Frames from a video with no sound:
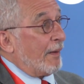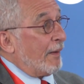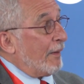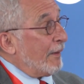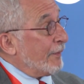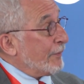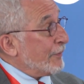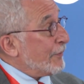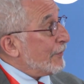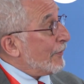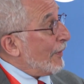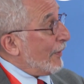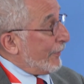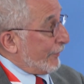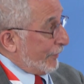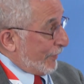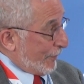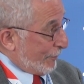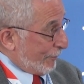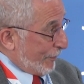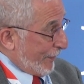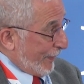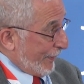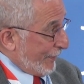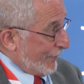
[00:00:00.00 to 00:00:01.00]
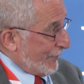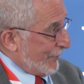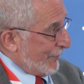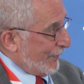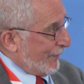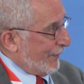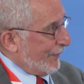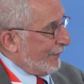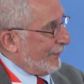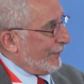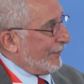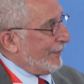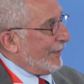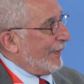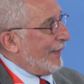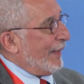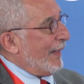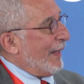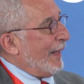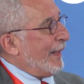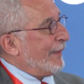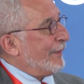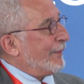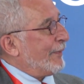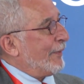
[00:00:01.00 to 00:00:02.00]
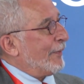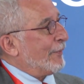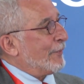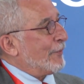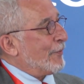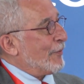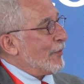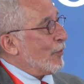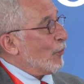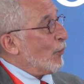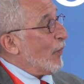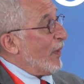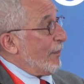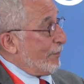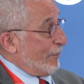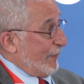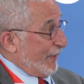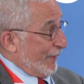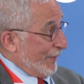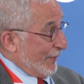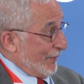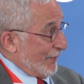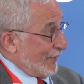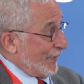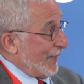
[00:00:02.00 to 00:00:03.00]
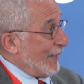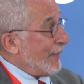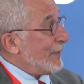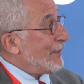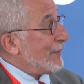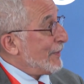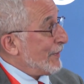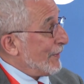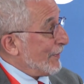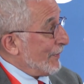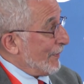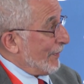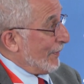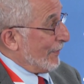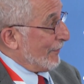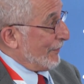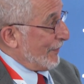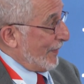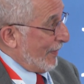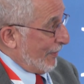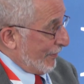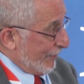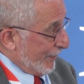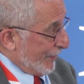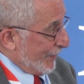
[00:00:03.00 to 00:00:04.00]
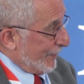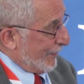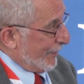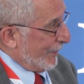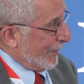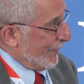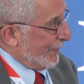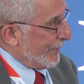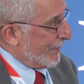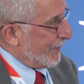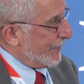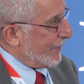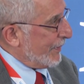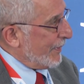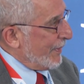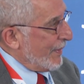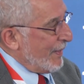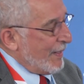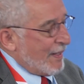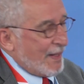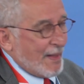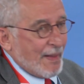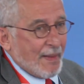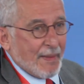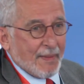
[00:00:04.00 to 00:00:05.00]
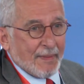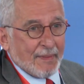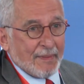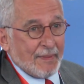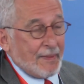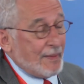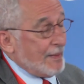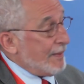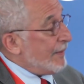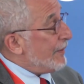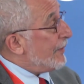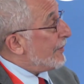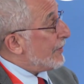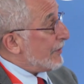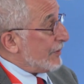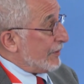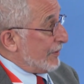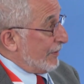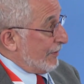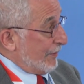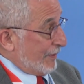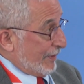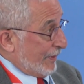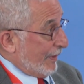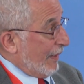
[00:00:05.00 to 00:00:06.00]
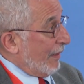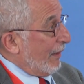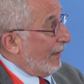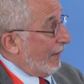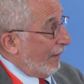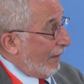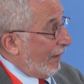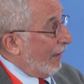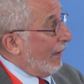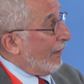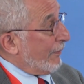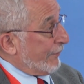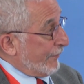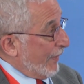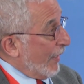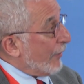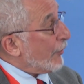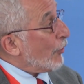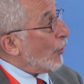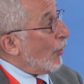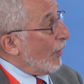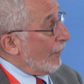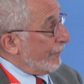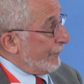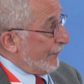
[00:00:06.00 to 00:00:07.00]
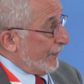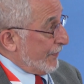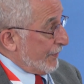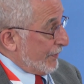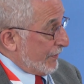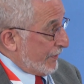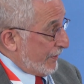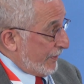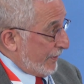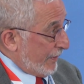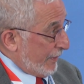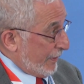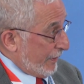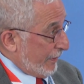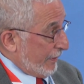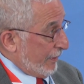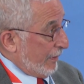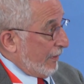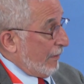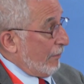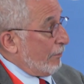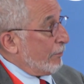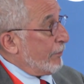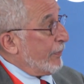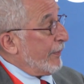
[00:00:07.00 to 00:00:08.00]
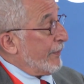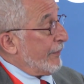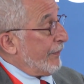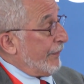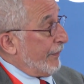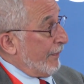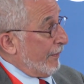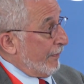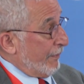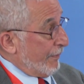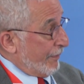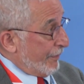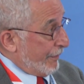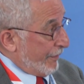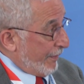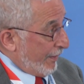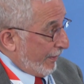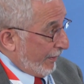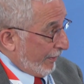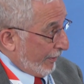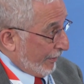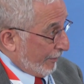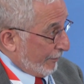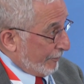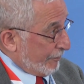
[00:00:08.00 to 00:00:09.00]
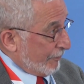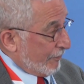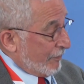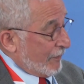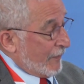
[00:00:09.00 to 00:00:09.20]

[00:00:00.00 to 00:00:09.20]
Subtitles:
Under occupation and under the weaponization of heritage, these are not often seen, but they're there.